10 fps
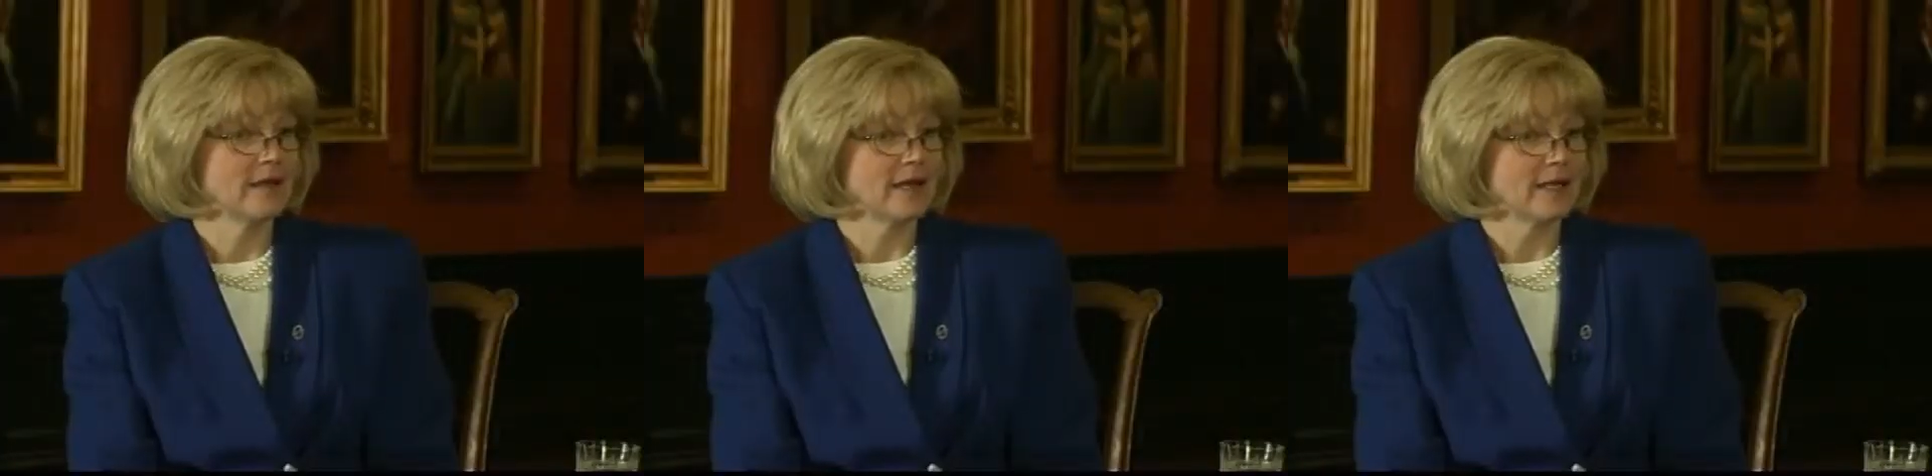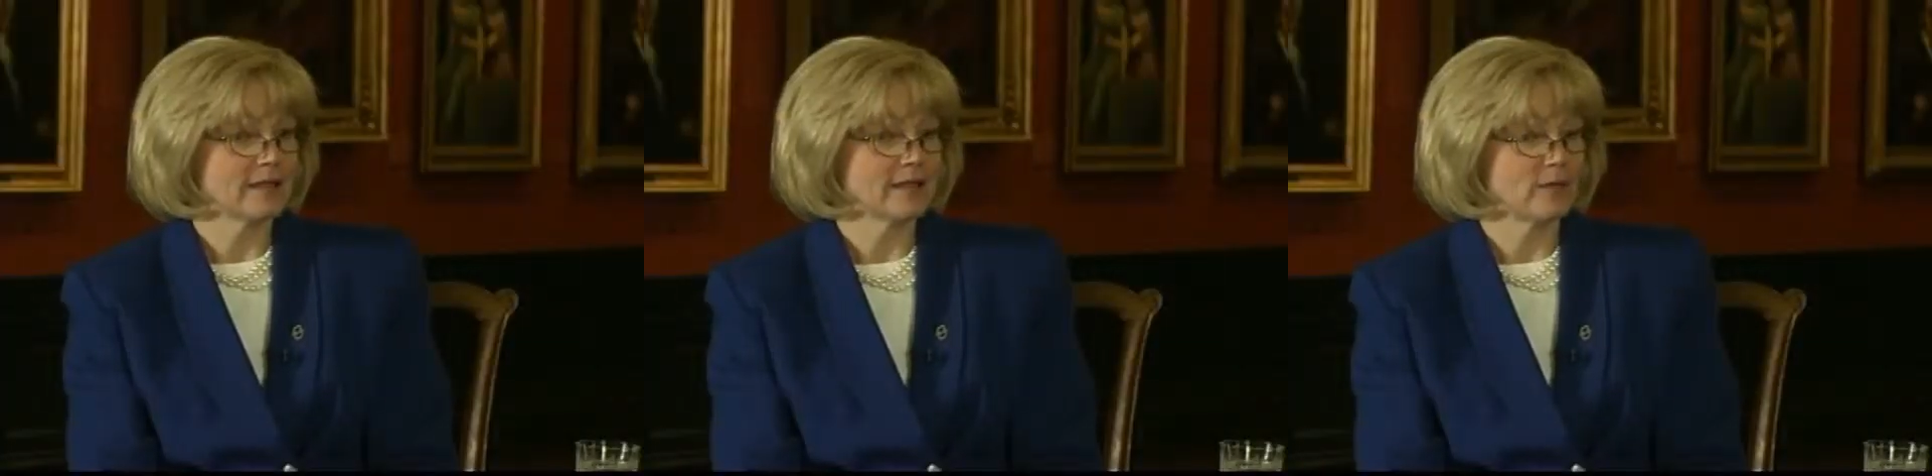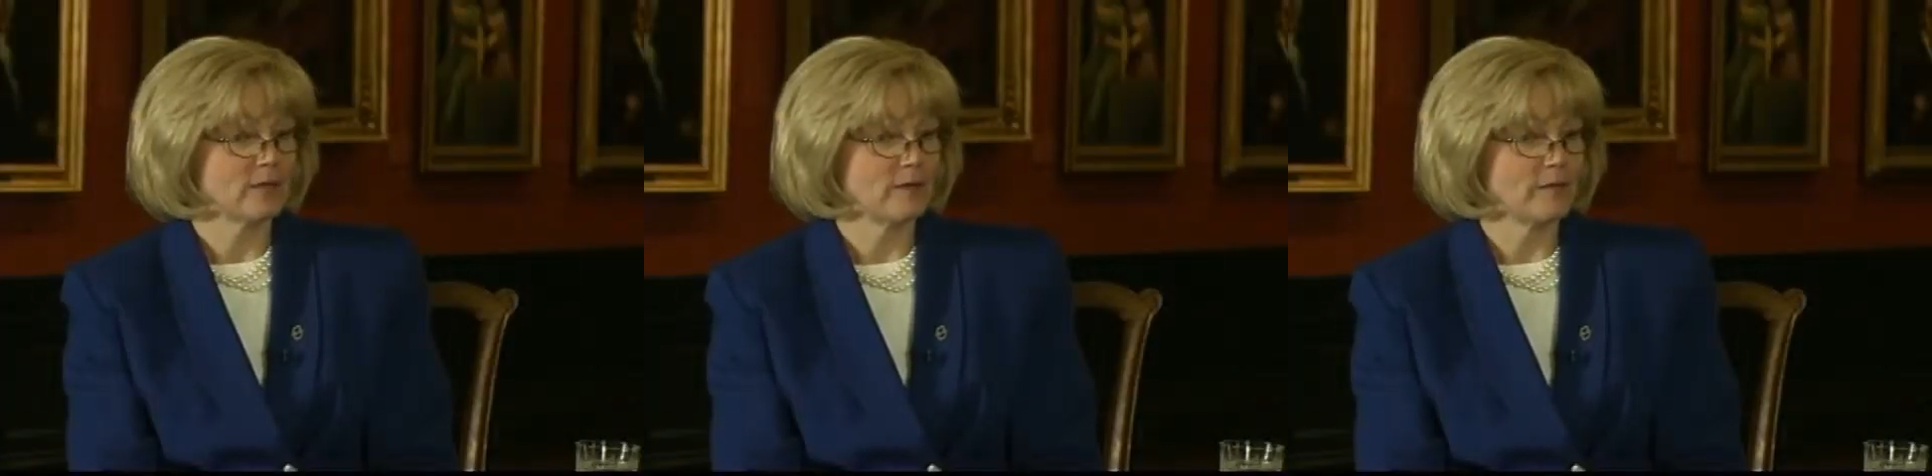I
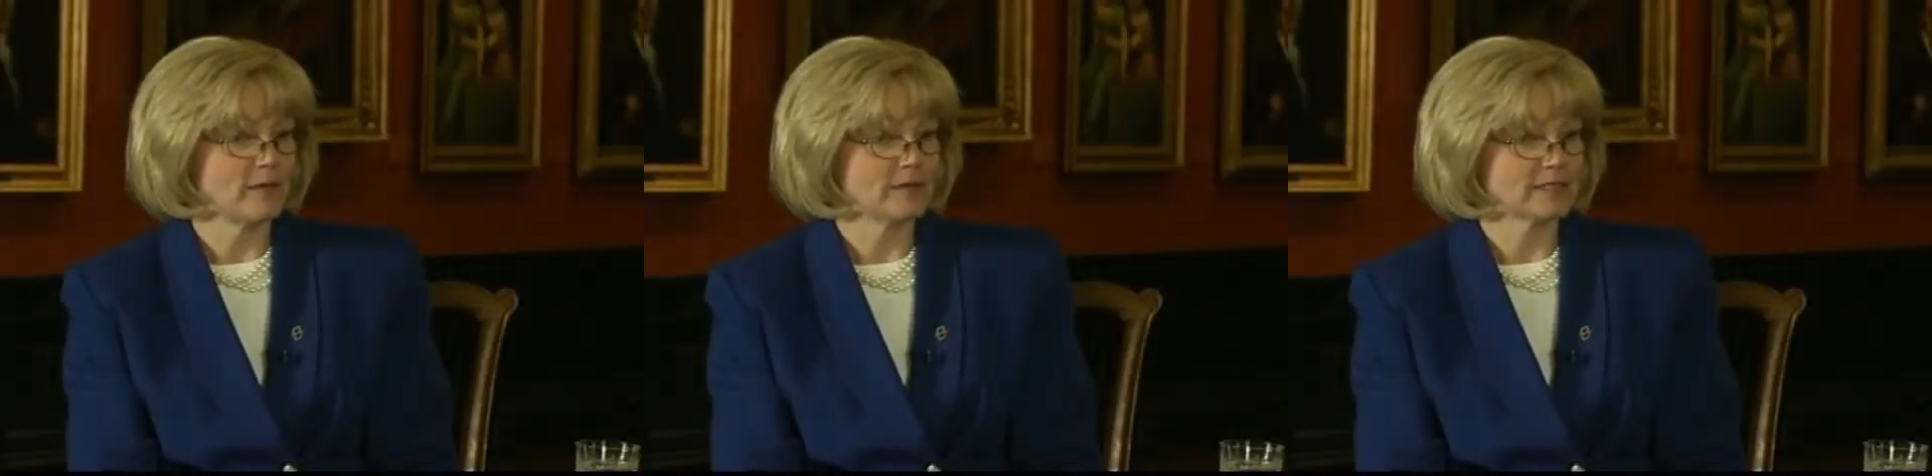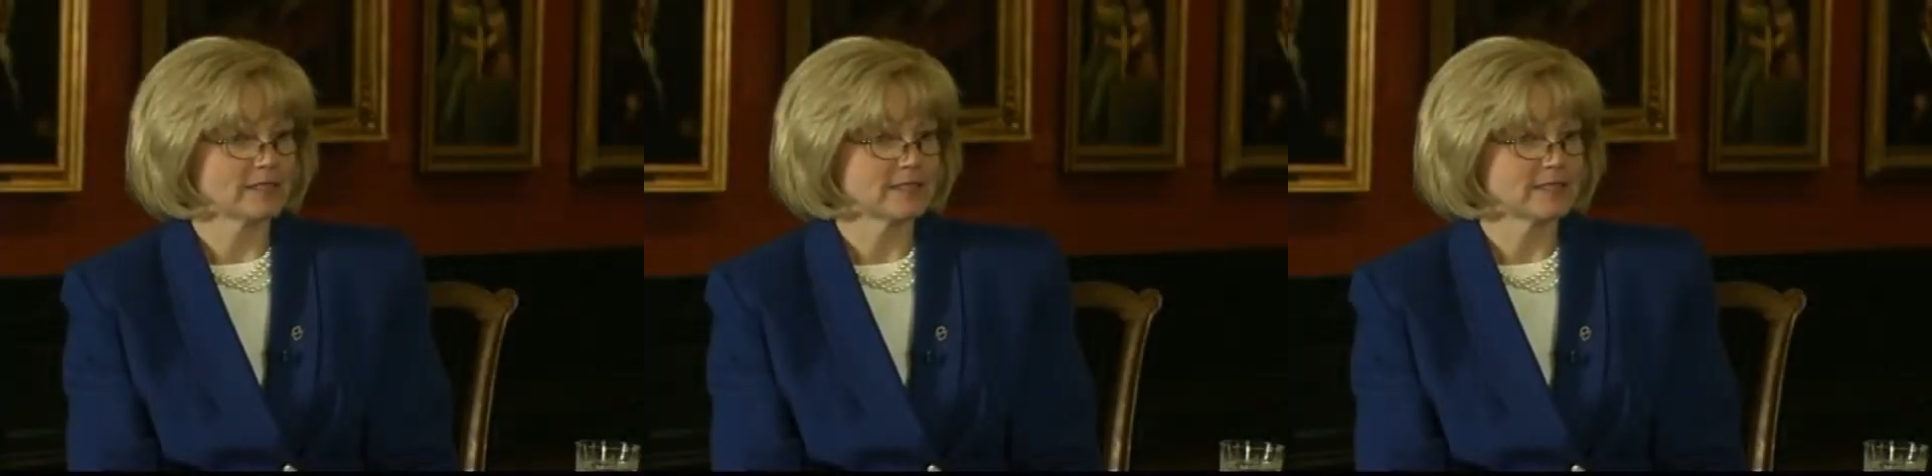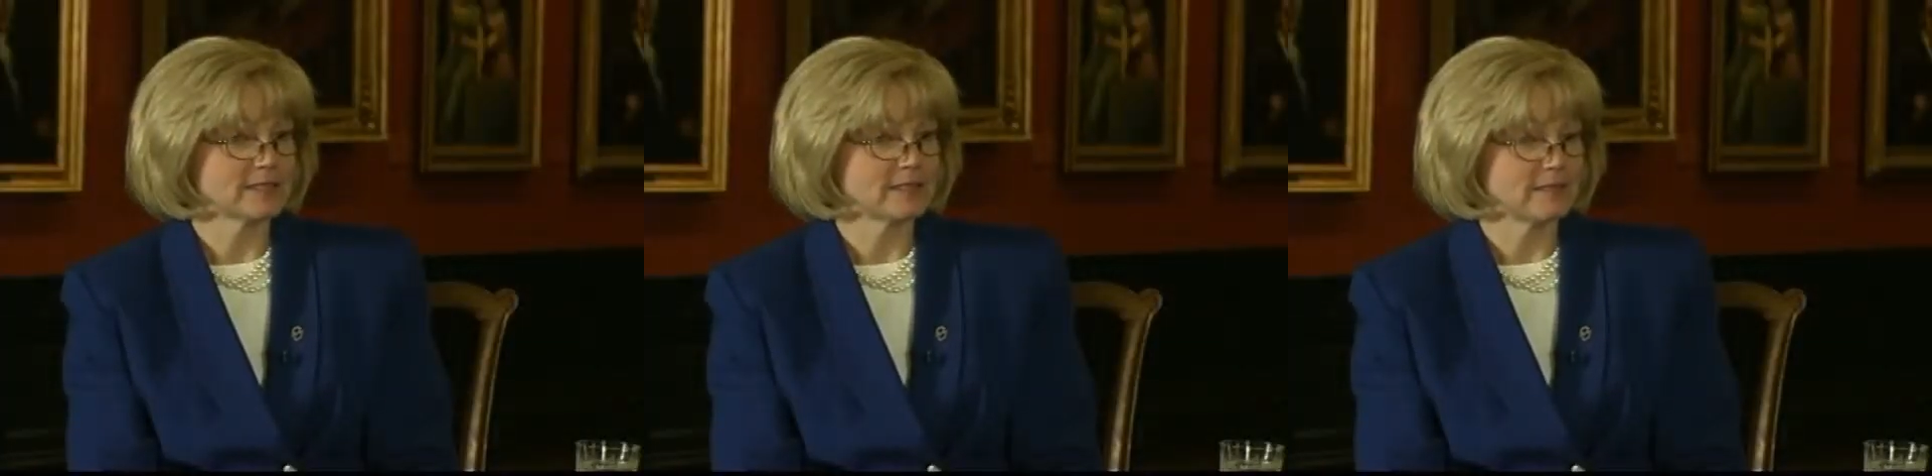think women,
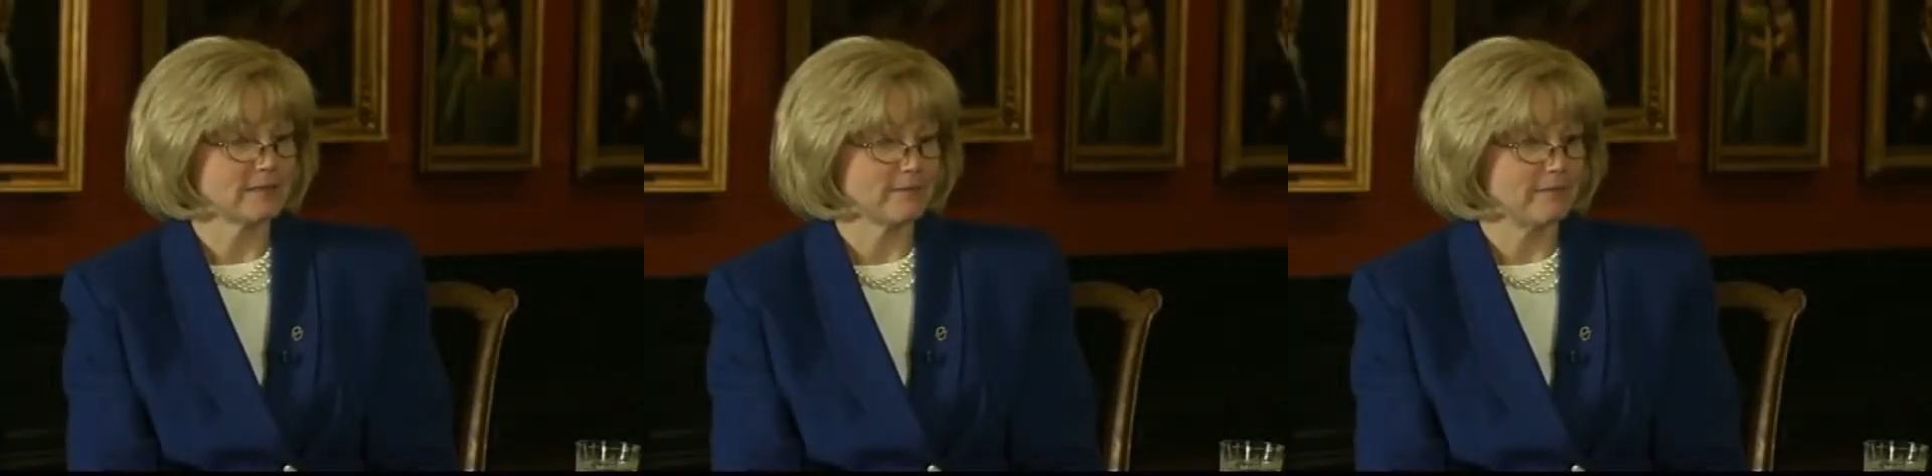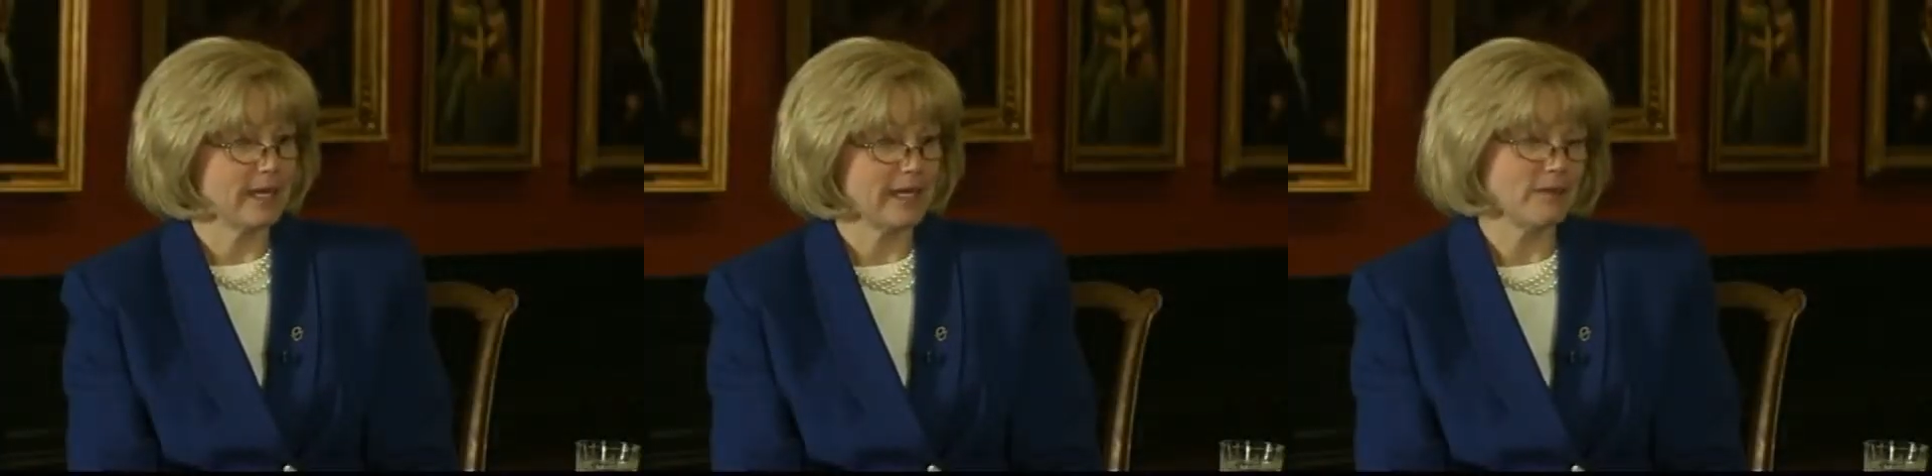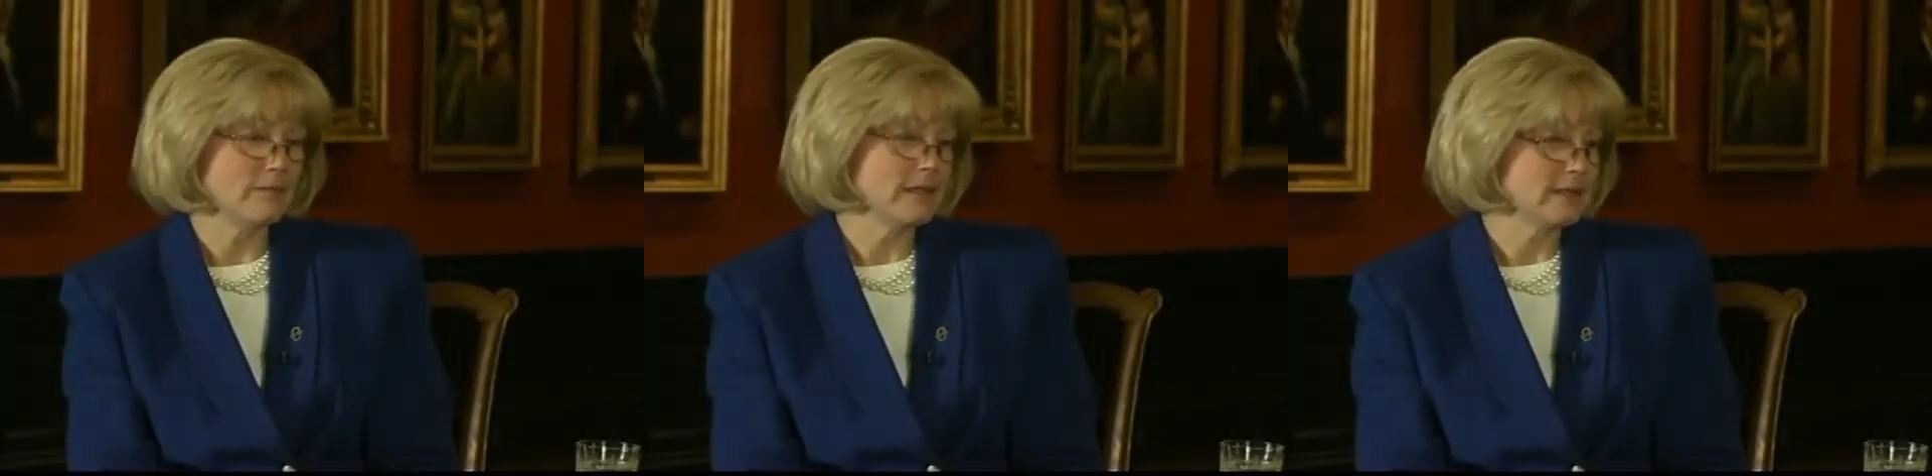
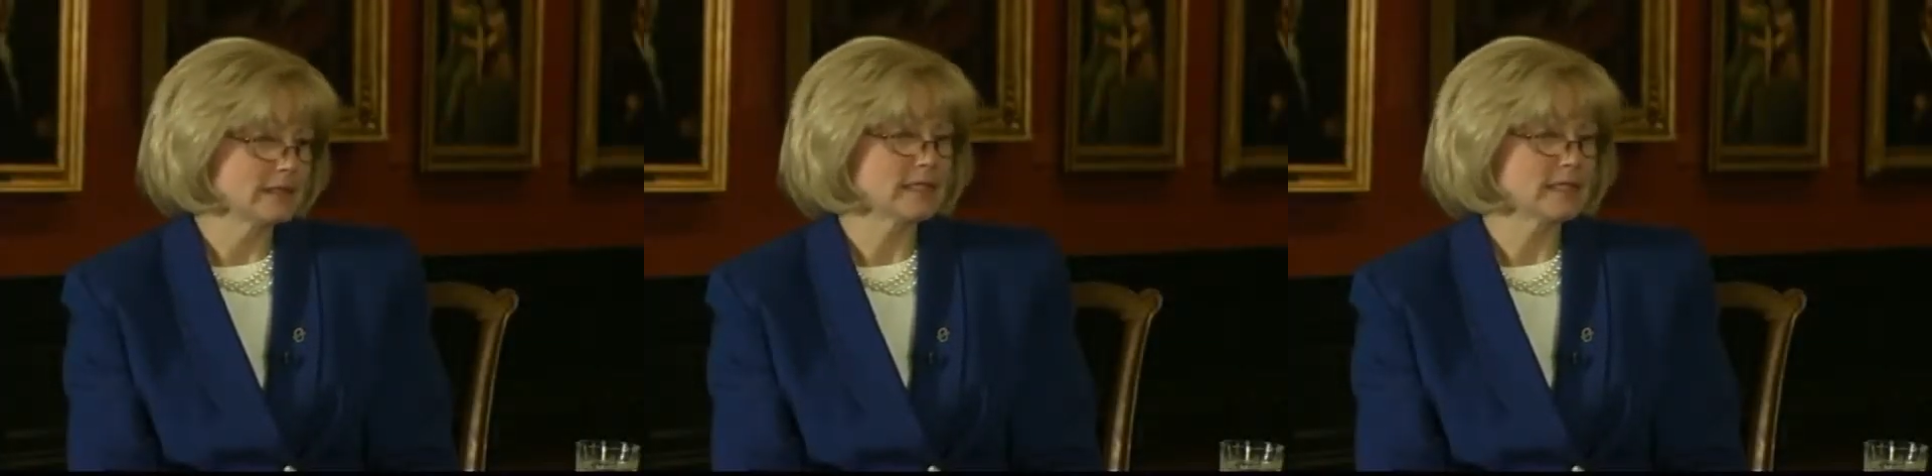maybe